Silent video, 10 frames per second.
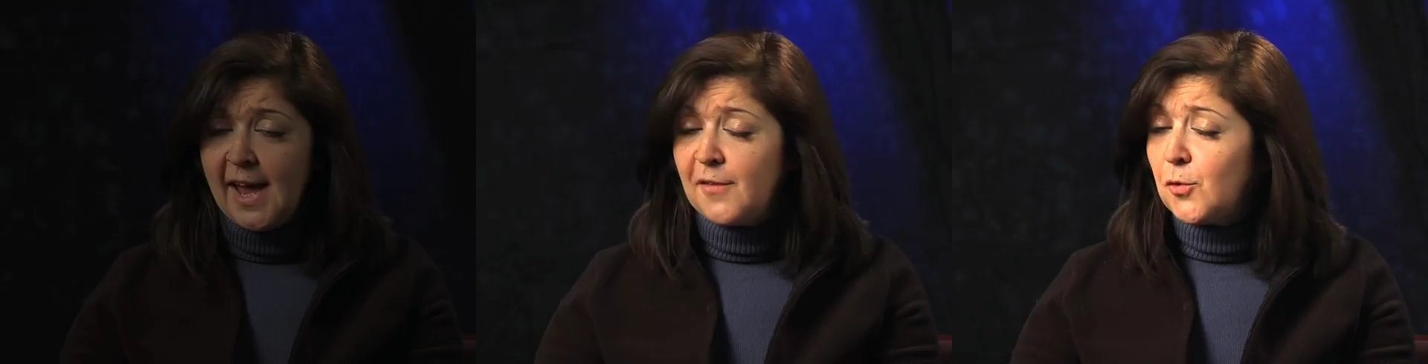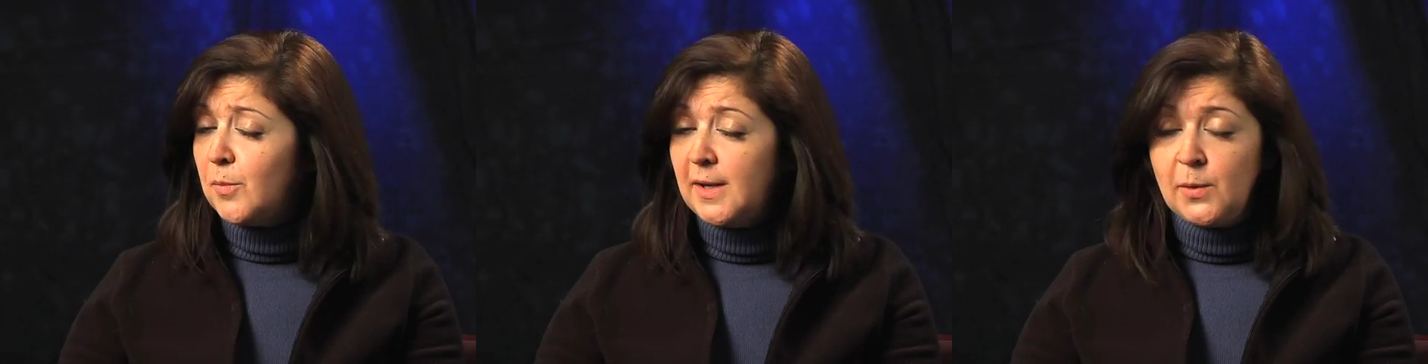
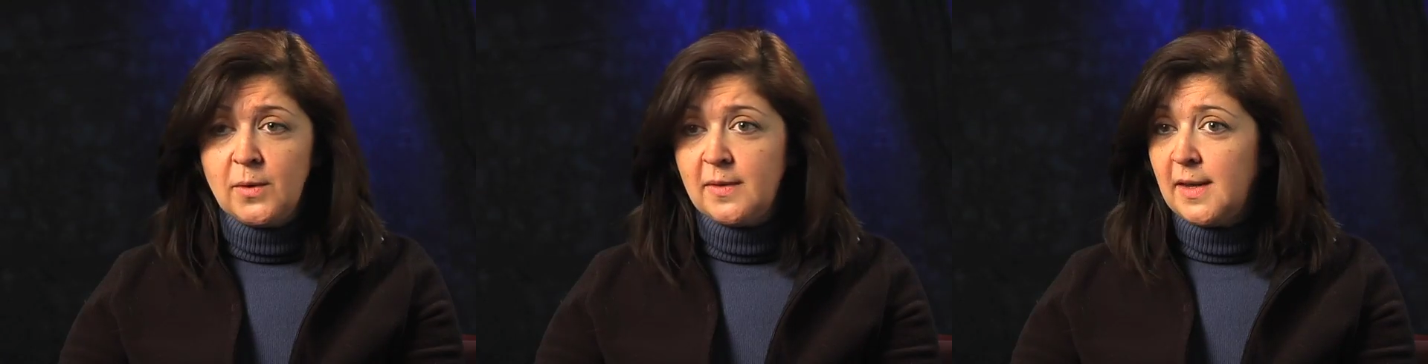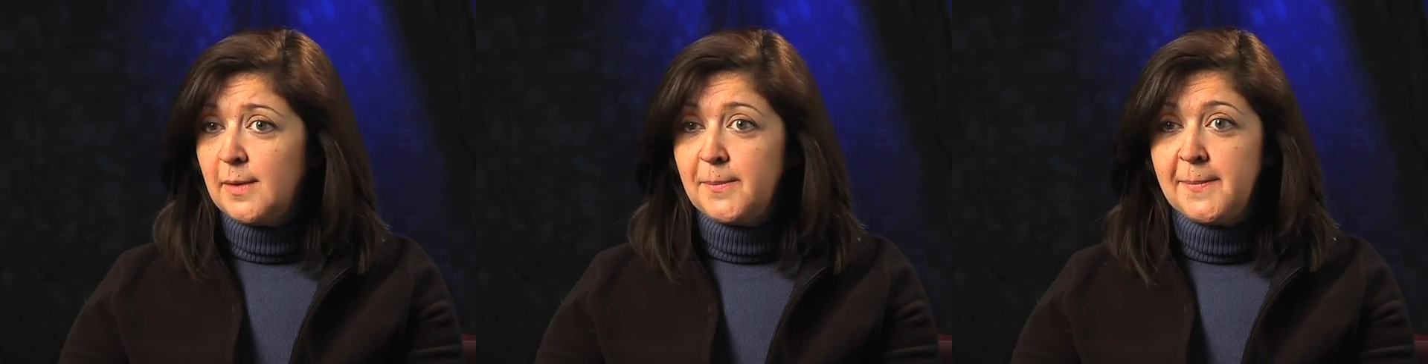After meeting with
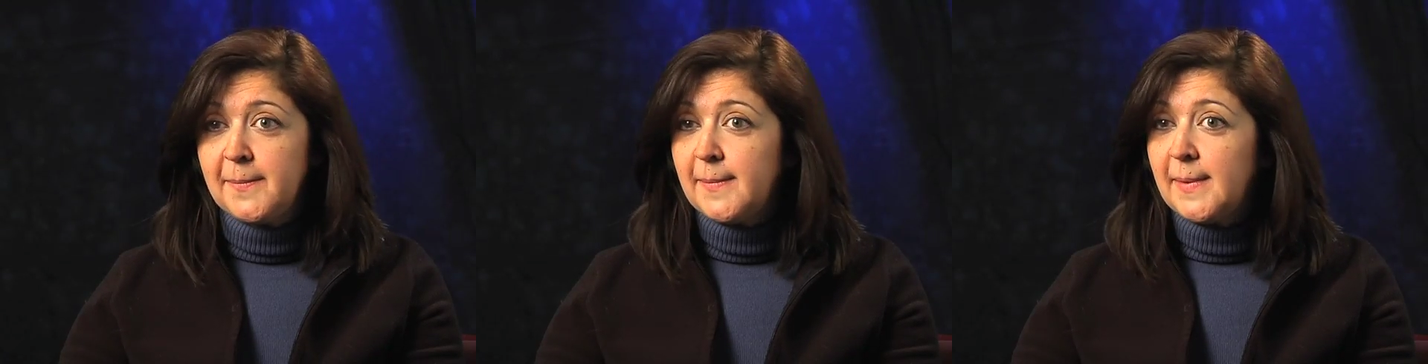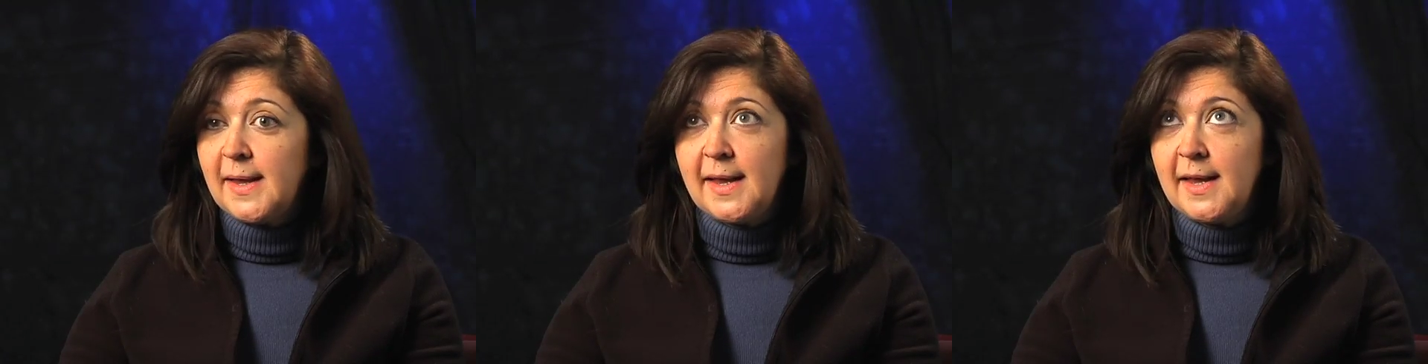him,
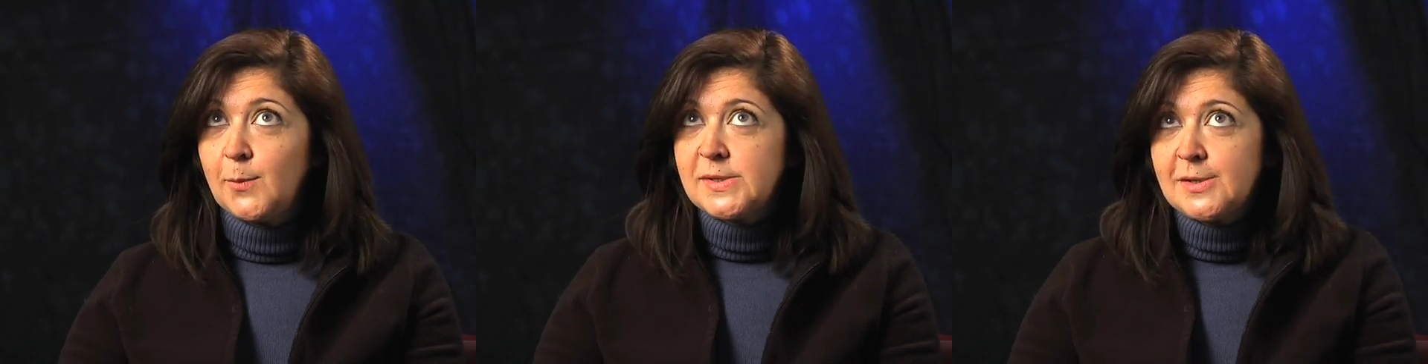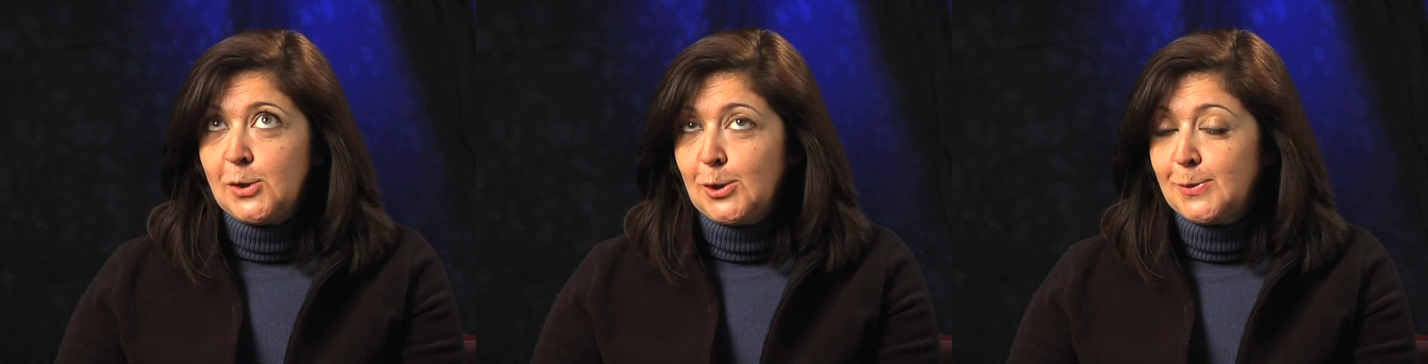it was
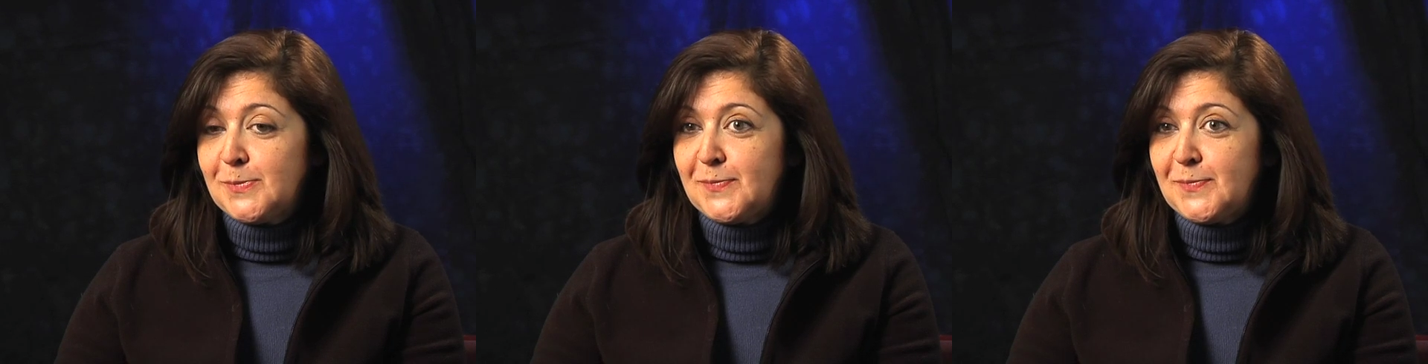clear.